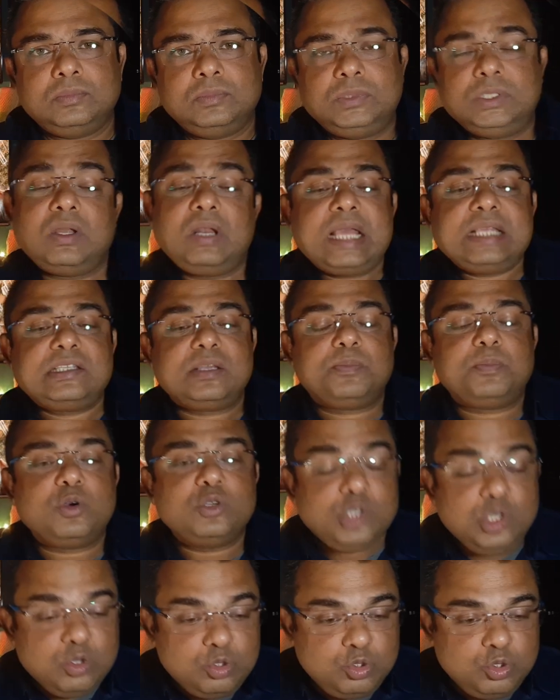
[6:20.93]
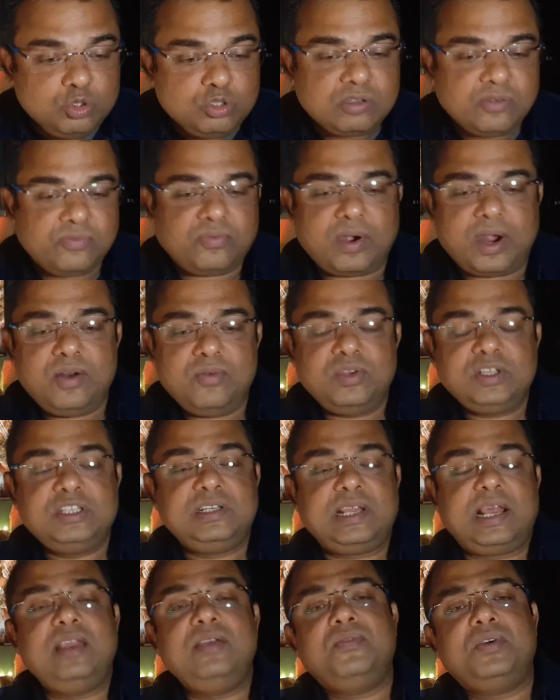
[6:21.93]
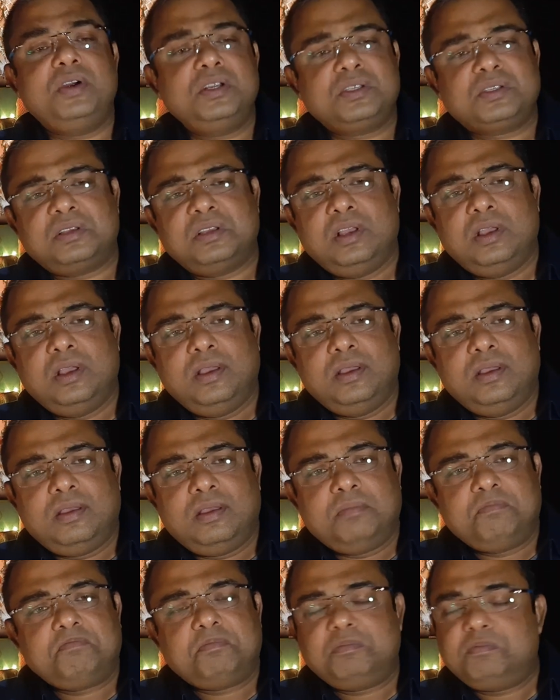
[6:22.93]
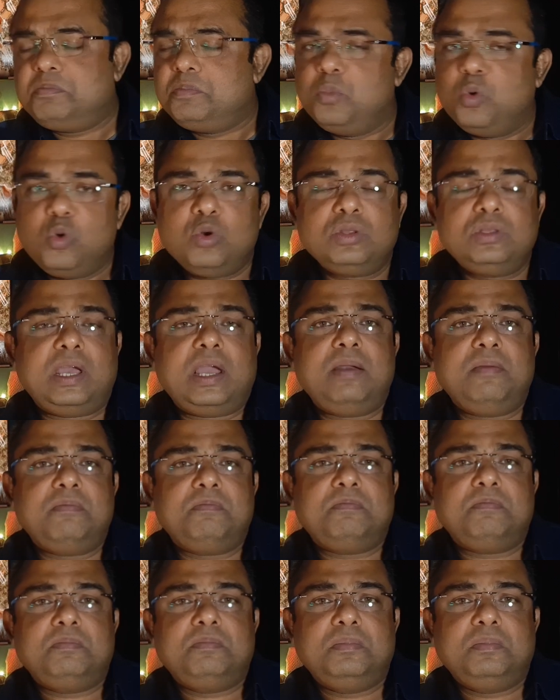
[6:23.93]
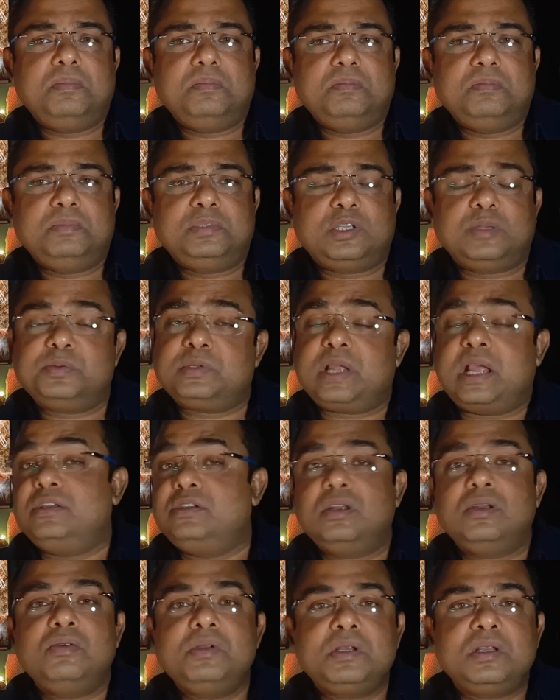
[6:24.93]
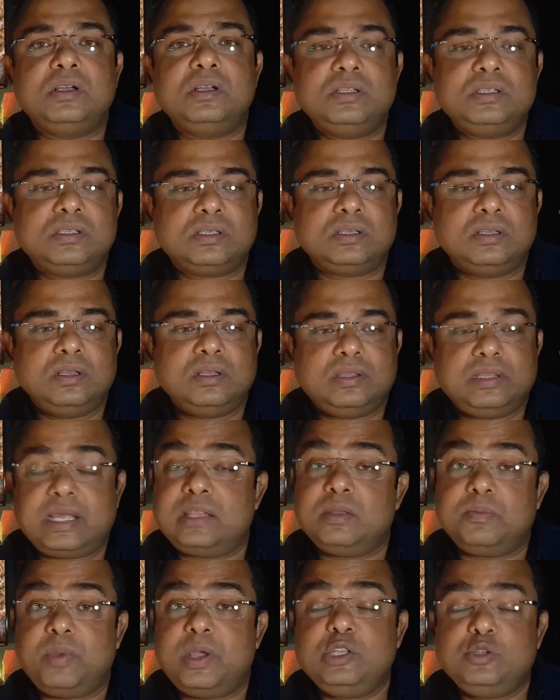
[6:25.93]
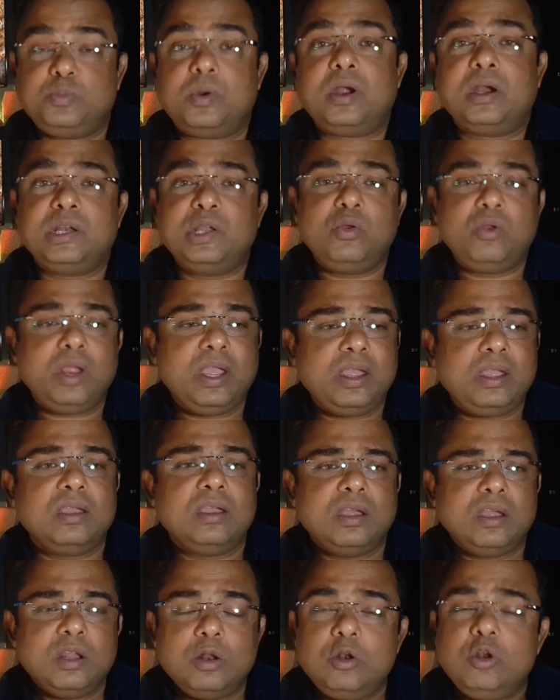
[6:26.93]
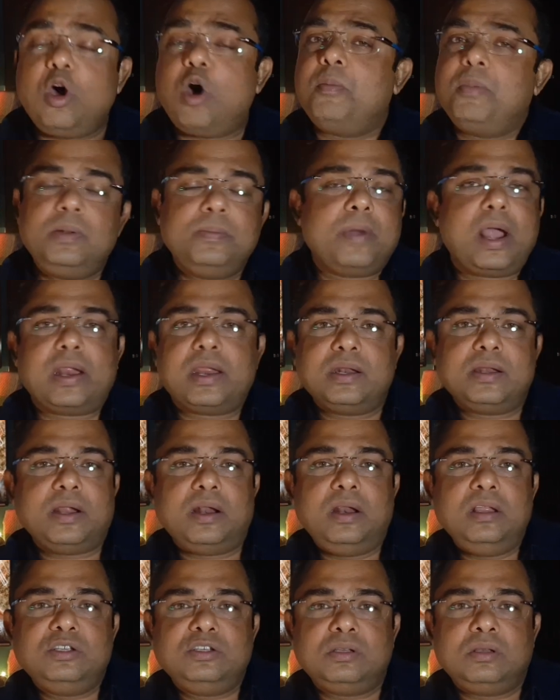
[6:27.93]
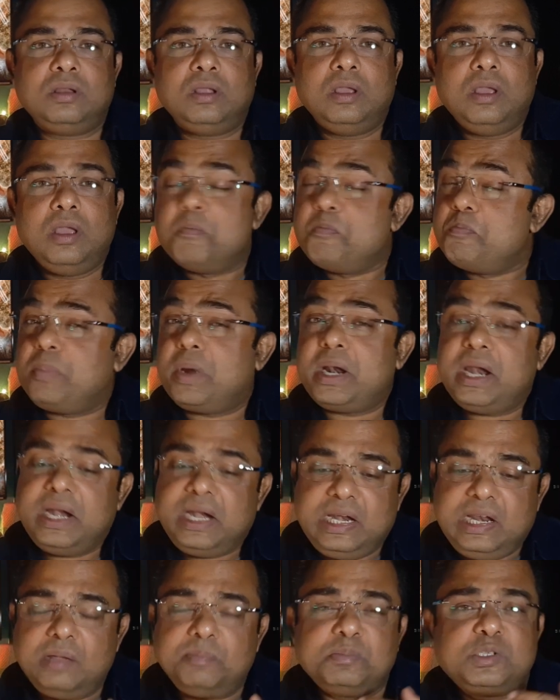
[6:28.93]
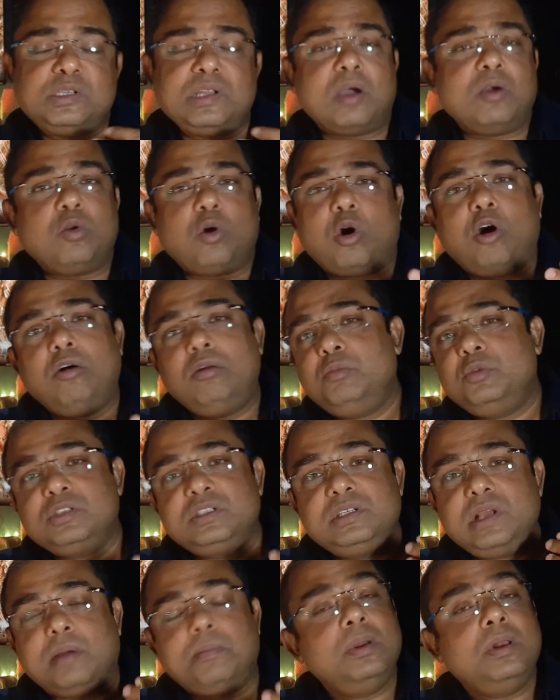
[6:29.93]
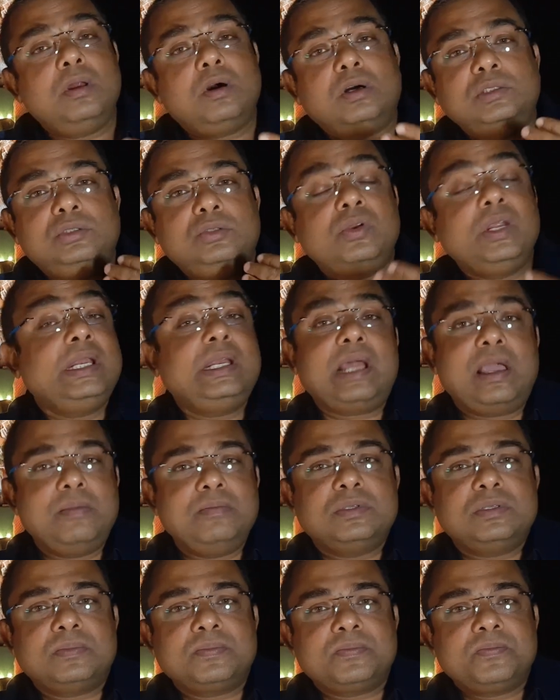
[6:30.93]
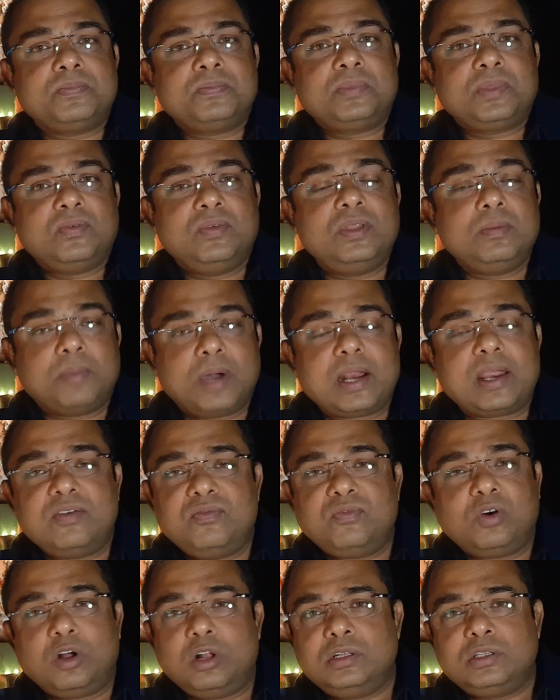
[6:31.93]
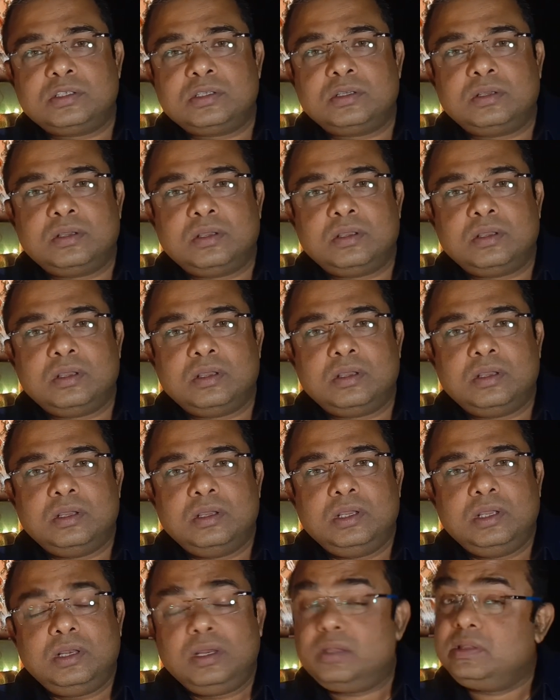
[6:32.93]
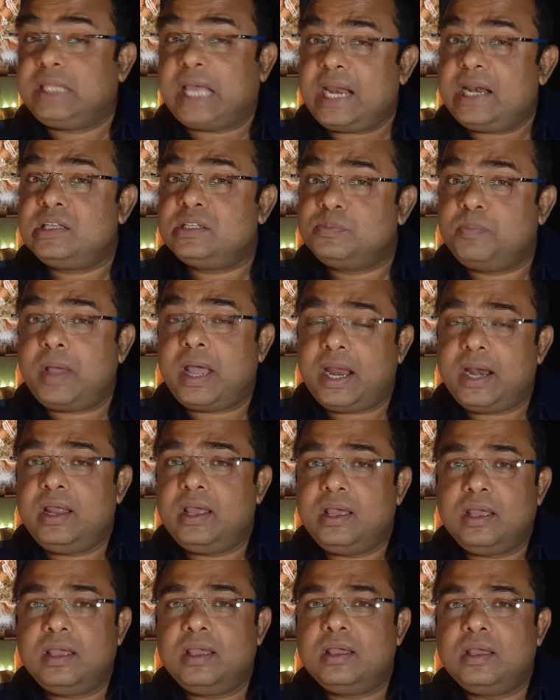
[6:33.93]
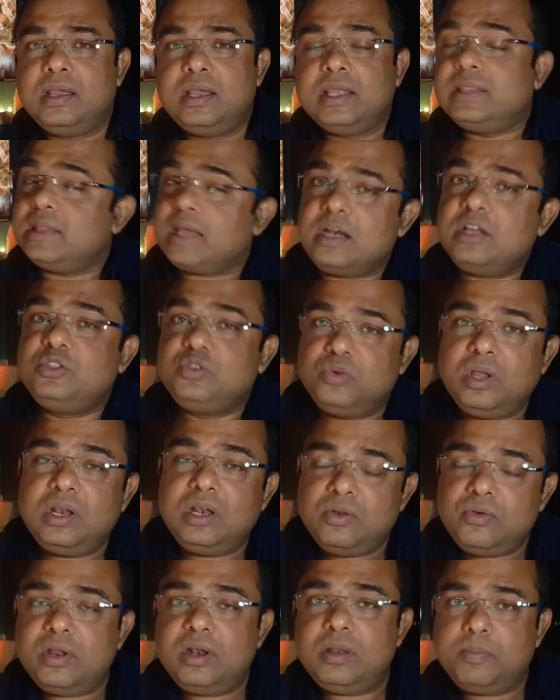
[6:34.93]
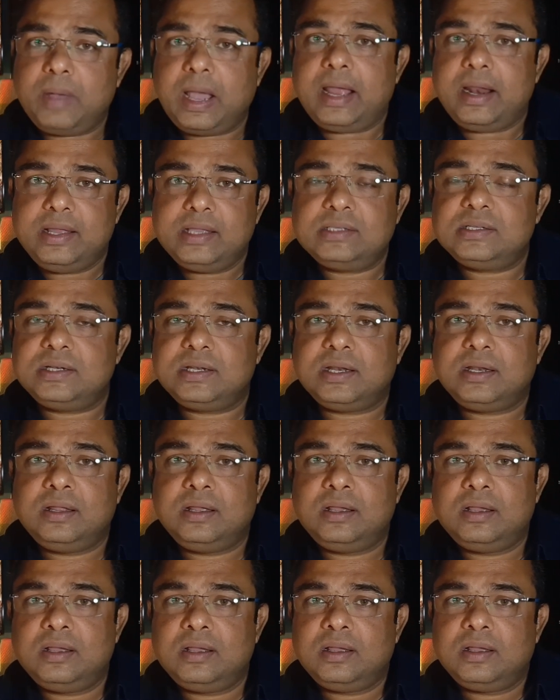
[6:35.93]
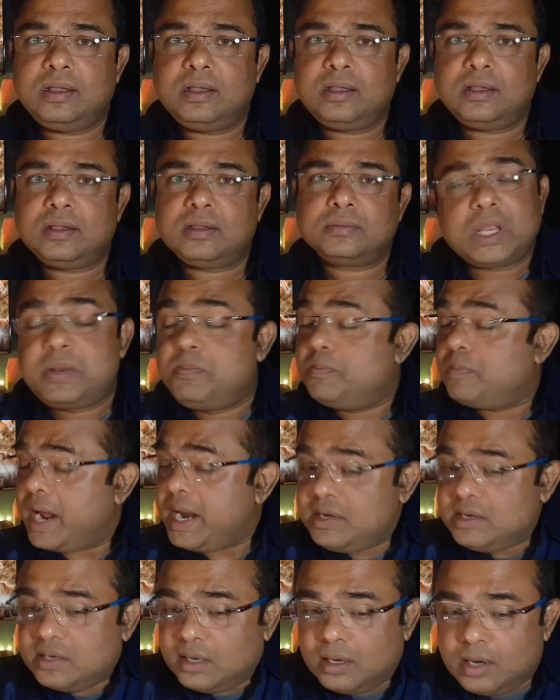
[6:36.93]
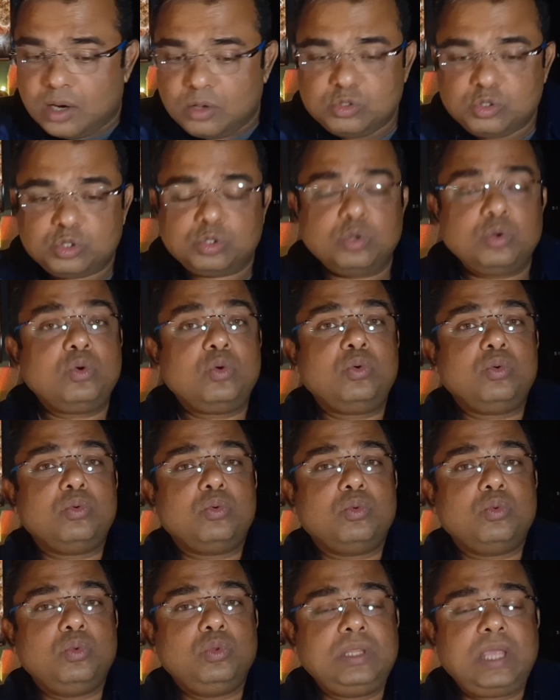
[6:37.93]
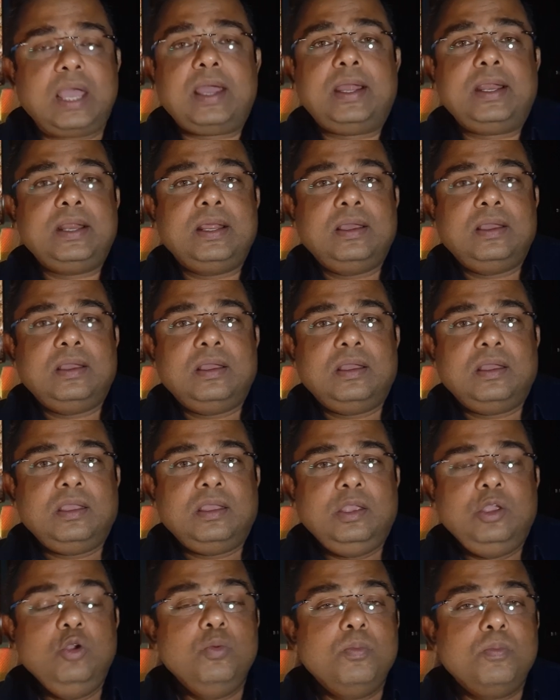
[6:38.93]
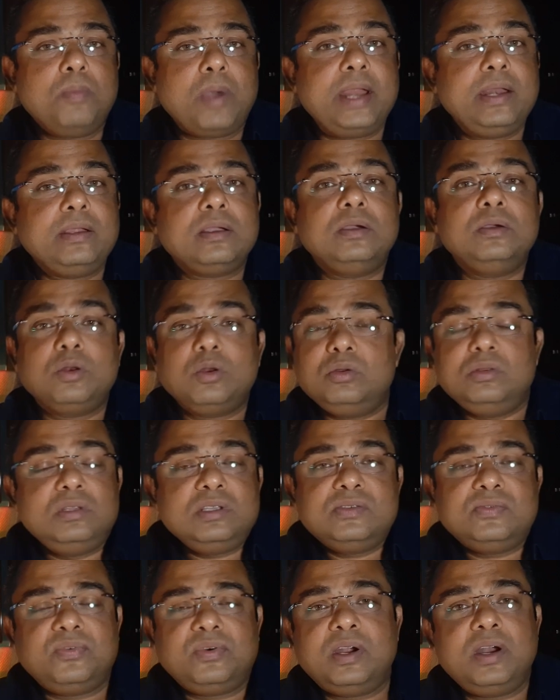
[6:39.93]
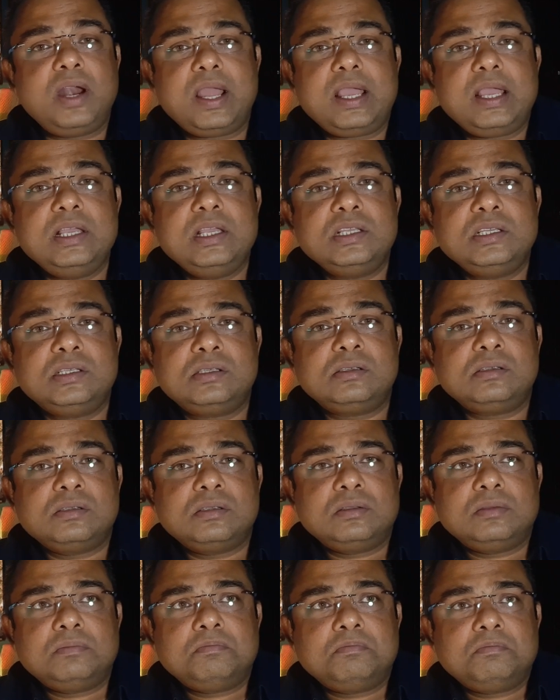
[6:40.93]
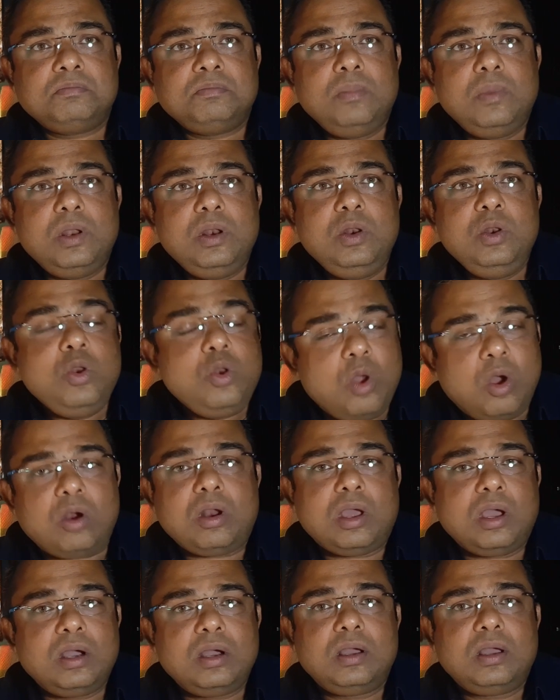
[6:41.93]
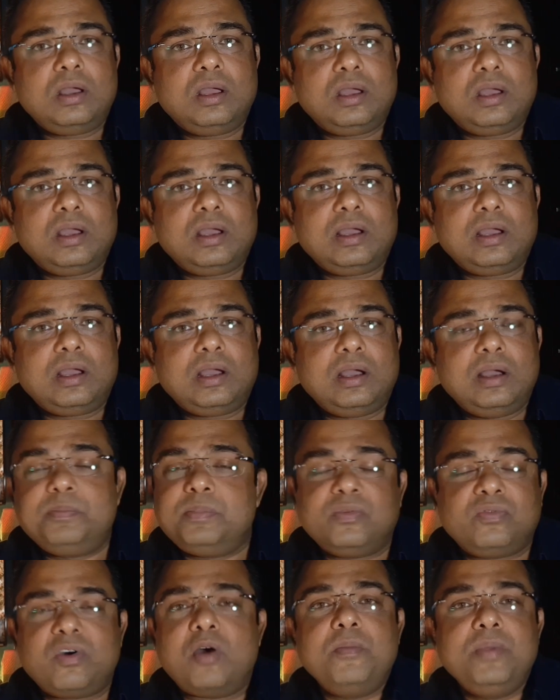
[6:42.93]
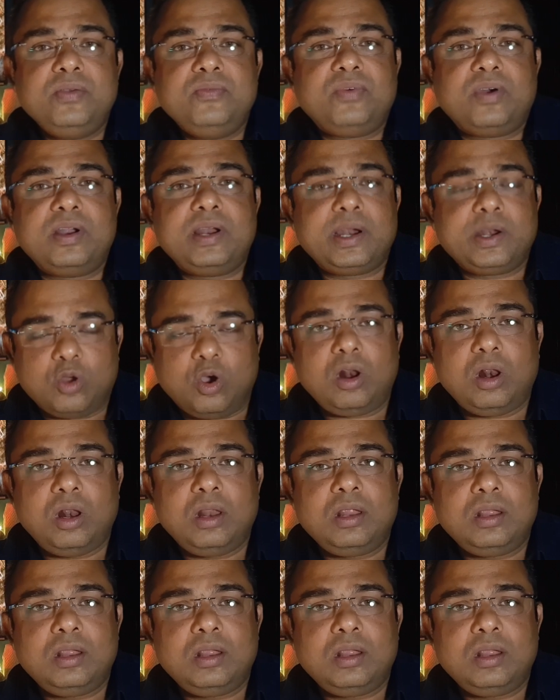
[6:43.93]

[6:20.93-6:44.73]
Now let's suppose you choose a fund which delivers more than substantial returns than the benchmark during normal market condition, but it dips down almost double or 3 times when the market falls. Now that is bad. That is really, really bad, isn't it? It might turn out so that you might conclude this fund is not a performing fund at all,